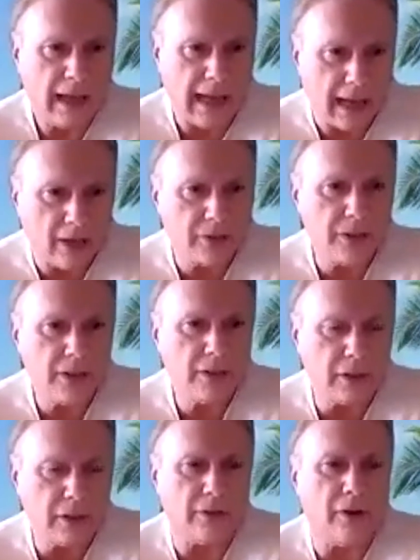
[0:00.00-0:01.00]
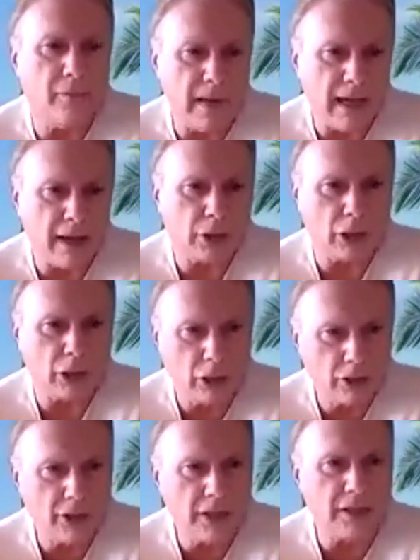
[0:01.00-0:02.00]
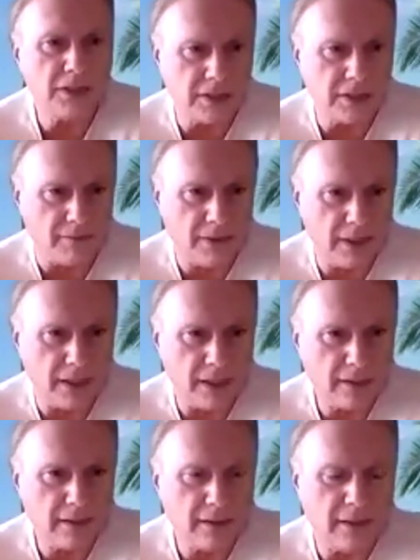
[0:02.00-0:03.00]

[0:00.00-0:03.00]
How do you go about learning something